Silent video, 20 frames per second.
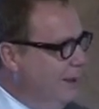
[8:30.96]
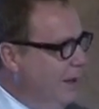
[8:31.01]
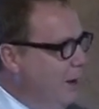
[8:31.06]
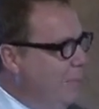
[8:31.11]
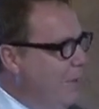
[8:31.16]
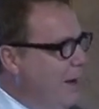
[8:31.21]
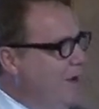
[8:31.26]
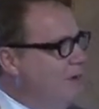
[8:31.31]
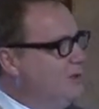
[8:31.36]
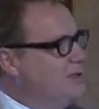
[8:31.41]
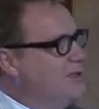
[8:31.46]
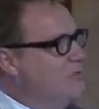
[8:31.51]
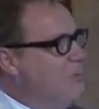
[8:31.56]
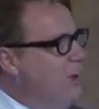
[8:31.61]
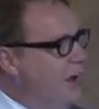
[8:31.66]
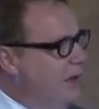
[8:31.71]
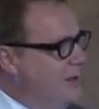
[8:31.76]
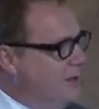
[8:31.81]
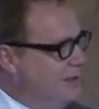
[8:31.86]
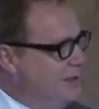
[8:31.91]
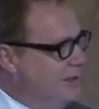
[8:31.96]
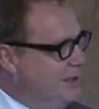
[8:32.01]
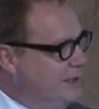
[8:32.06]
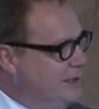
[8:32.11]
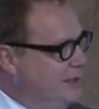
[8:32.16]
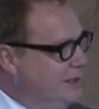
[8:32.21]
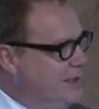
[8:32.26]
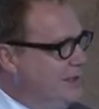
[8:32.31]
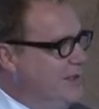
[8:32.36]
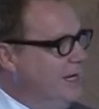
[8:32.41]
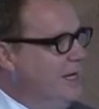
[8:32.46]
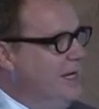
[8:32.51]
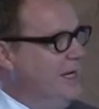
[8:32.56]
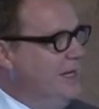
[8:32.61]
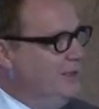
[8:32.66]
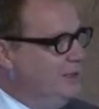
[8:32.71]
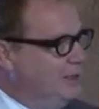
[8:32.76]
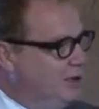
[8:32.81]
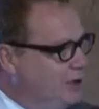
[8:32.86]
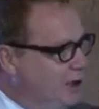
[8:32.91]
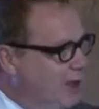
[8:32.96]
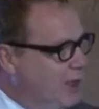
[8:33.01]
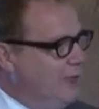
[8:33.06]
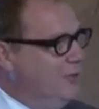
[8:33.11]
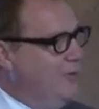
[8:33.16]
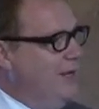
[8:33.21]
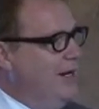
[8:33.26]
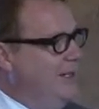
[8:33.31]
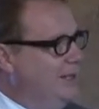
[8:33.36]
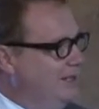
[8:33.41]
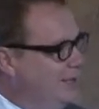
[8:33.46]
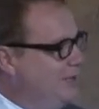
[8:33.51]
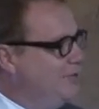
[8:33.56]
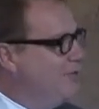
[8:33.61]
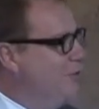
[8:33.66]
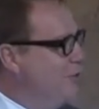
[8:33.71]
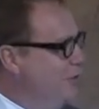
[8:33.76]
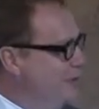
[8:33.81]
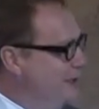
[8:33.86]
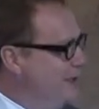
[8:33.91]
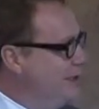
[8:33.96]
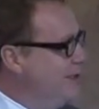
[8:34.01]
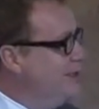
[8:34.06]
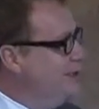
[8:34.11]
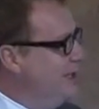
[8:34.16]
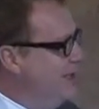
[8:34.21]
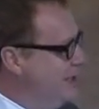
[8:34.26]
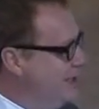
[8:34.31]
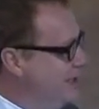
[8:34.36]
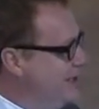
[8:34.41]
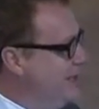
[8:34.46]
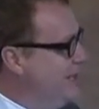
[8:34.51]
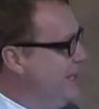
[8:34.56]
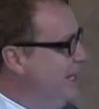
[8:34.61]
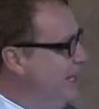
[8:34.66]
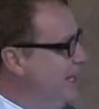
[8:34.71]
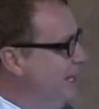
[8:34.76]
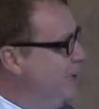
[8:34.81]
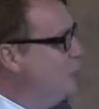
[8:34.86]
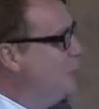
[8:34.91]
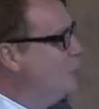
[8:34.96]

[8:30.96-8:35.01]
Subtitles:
about smart cities is generated through these 6 key